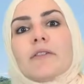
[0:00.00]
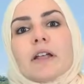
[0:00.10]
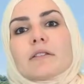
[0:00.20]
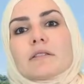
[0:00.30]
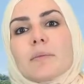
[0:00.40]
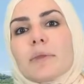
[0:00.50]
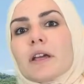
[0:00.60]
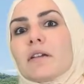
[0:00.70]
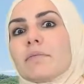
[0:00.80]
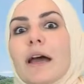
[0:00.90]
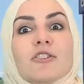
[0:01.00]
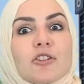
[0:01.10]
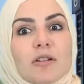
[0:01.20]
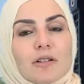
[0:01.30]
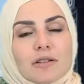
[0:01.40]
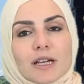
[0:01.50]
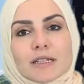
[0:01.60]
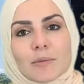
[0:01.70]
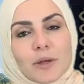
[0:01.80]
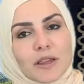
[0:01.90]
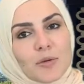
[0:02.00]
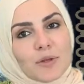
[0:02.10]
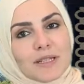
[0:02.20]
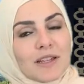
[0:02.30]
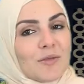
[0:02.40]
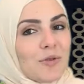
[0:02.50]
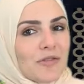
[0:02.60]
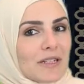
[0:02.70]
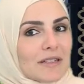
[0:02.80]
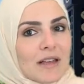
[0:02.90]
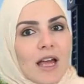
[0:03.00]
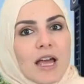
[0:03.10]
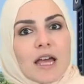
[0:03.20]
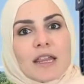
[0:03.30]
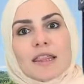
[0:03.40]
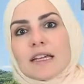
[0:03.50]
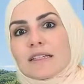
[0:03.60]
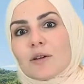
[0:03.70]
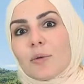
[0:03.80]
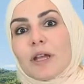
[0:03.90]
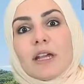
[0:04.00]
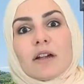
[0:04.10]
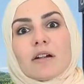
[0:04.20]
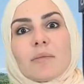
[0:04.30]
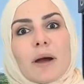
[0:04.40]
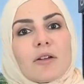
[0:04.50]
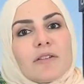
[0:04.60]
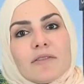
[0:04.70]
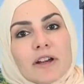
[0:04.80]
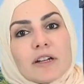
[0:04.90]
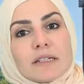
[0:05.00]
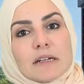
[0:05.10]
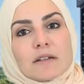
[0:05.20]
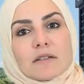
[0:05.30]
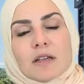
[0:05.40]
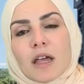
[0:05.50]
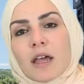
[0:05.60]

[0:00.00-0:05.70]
events, something magical, like something that we see in the movies, things that we hear about in fairy tales.